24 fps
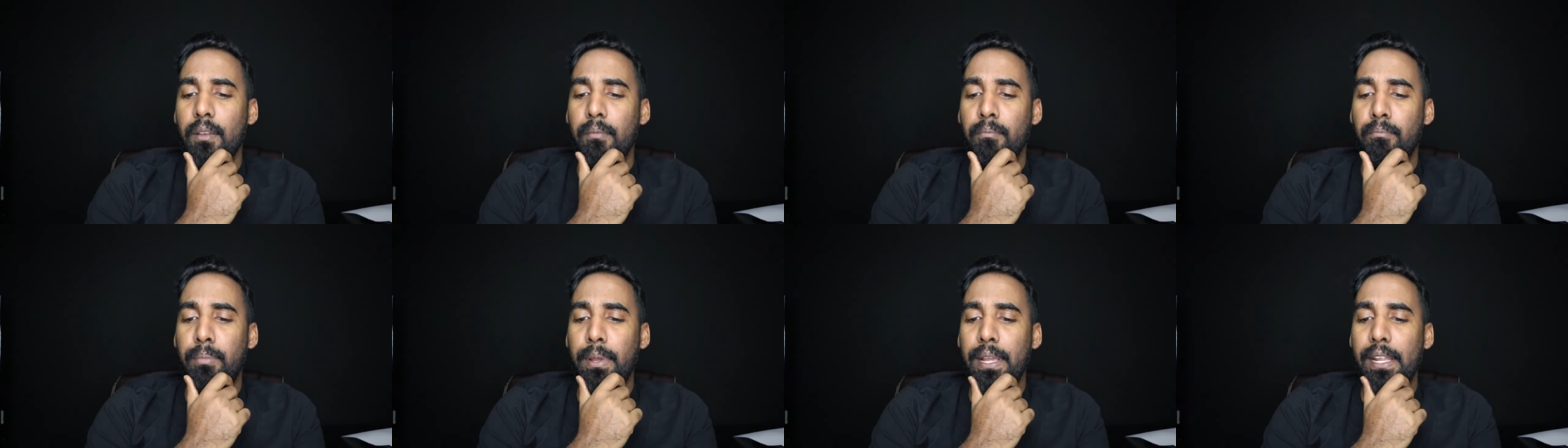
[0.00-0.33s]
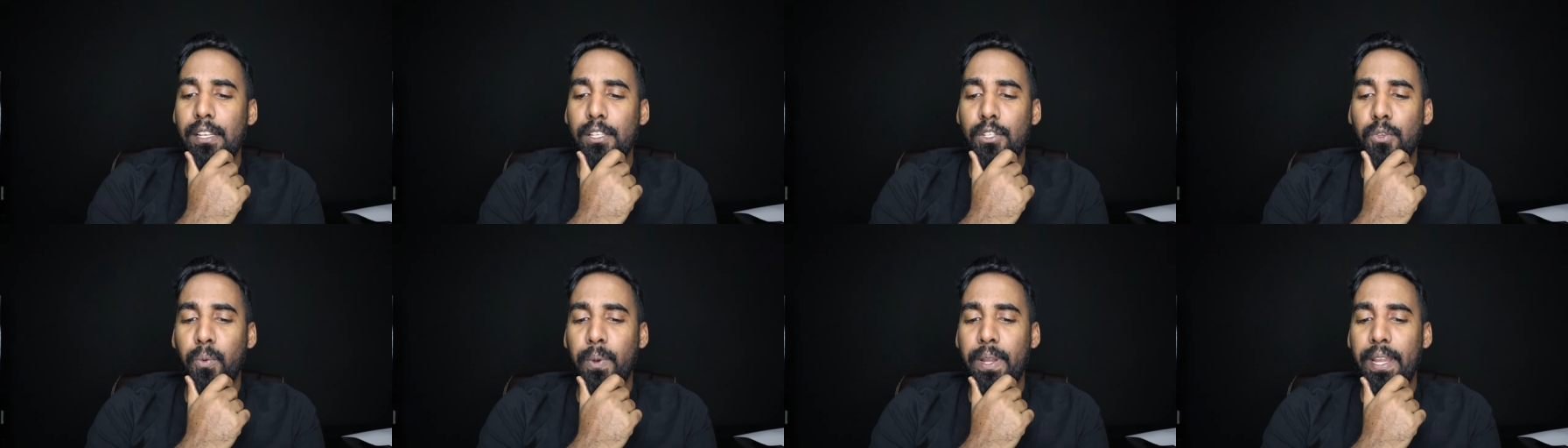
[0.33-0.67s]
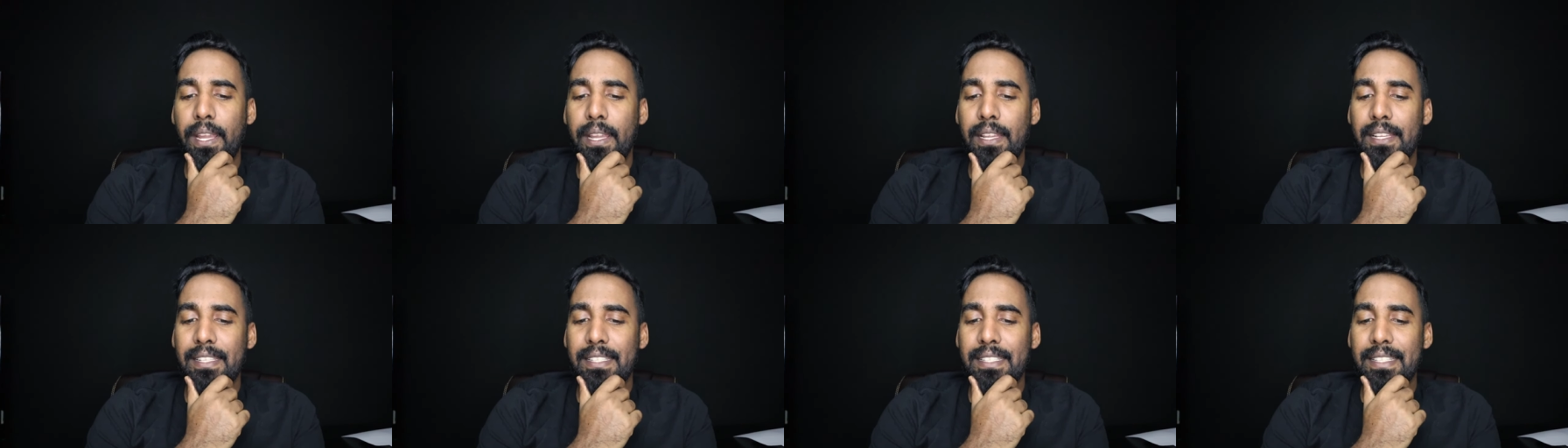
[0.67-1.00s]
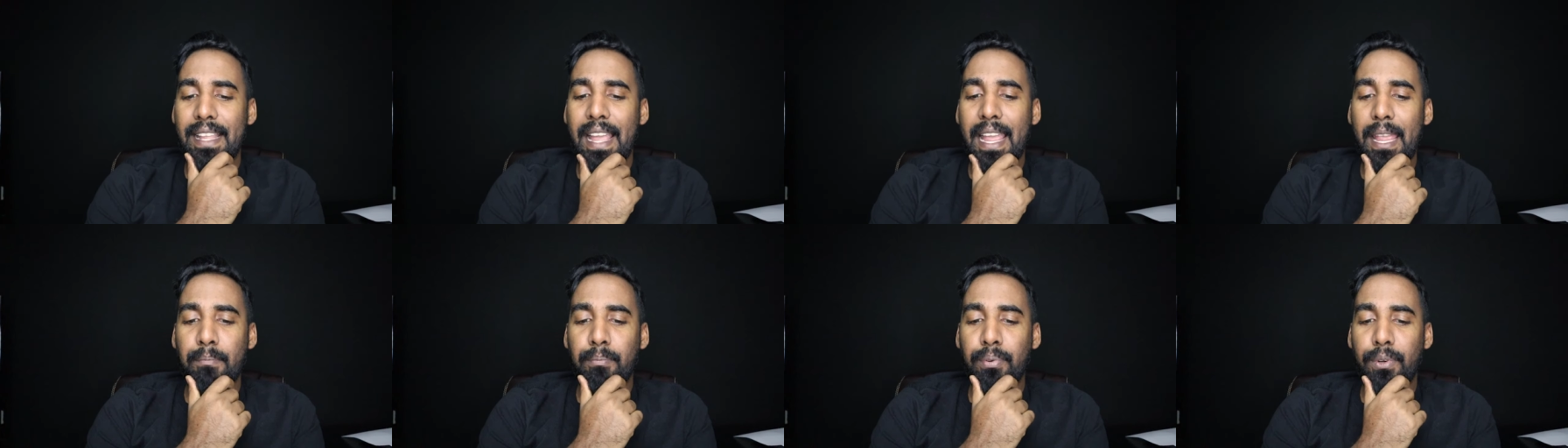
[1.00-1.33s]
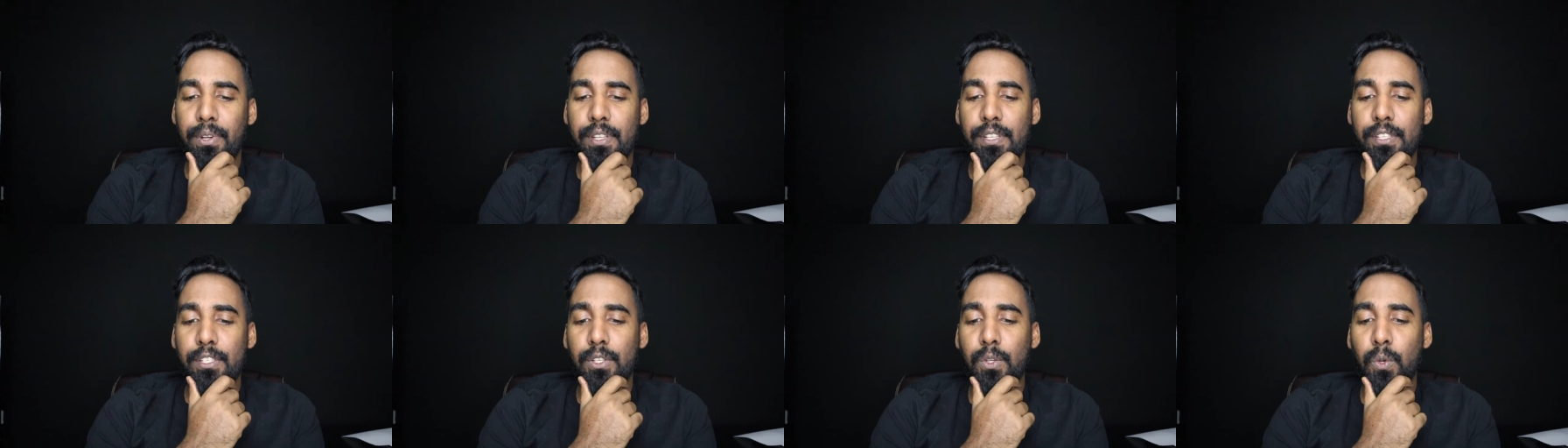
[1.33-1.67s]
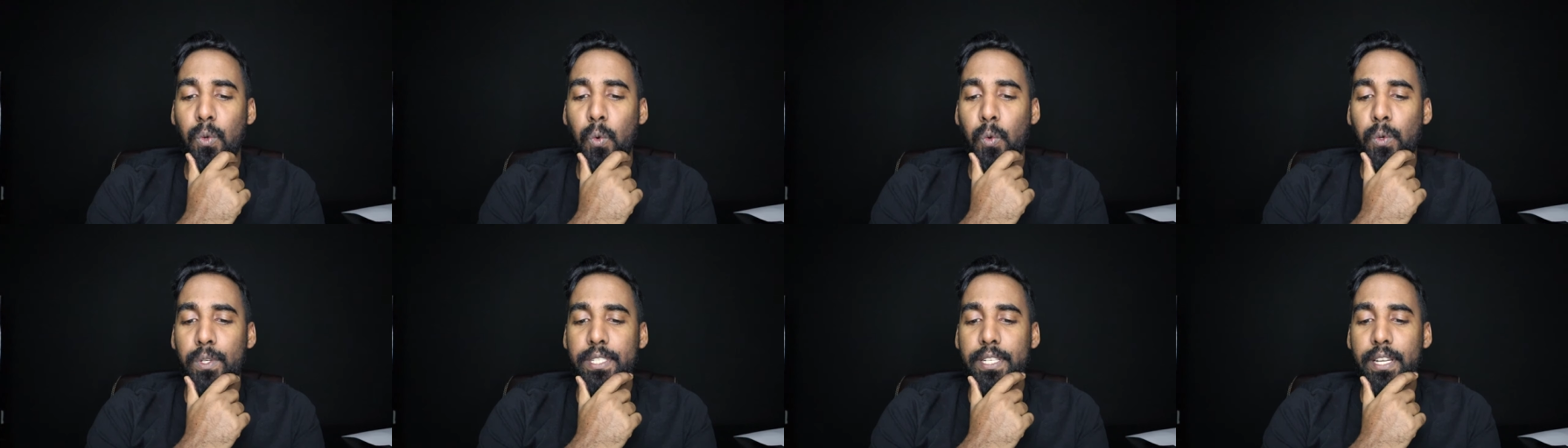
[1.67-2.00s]
Beltway snipers
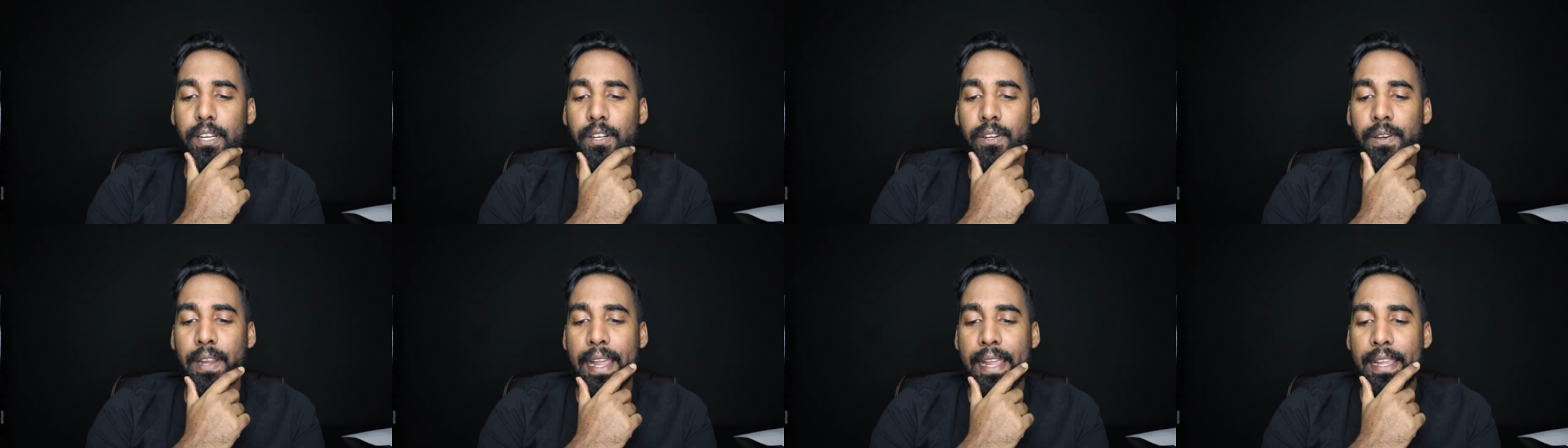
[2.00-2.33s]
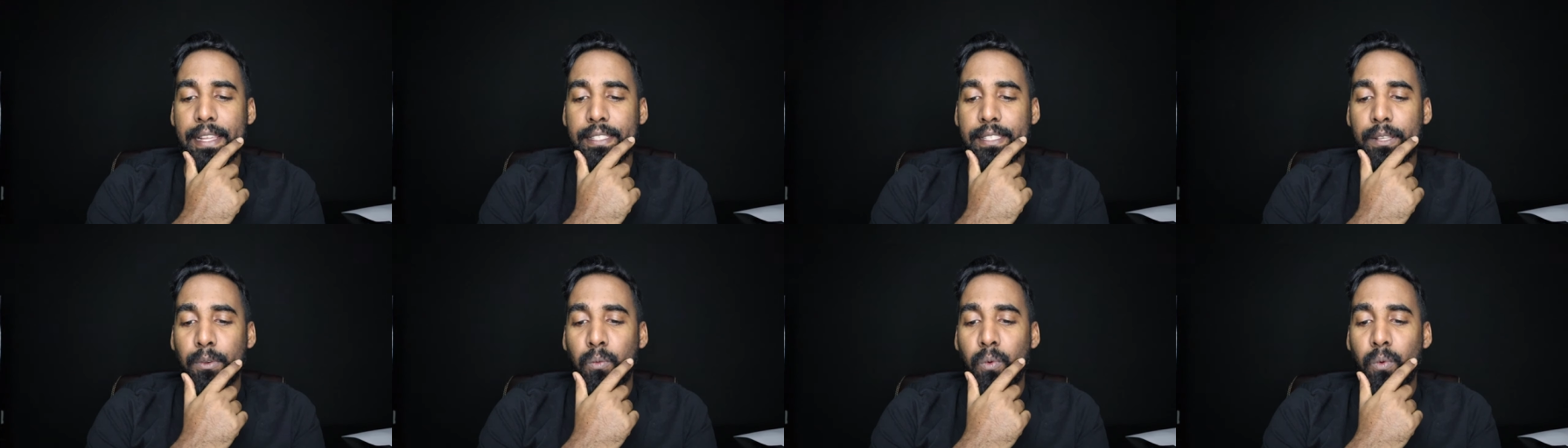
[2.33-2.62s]
who terrorized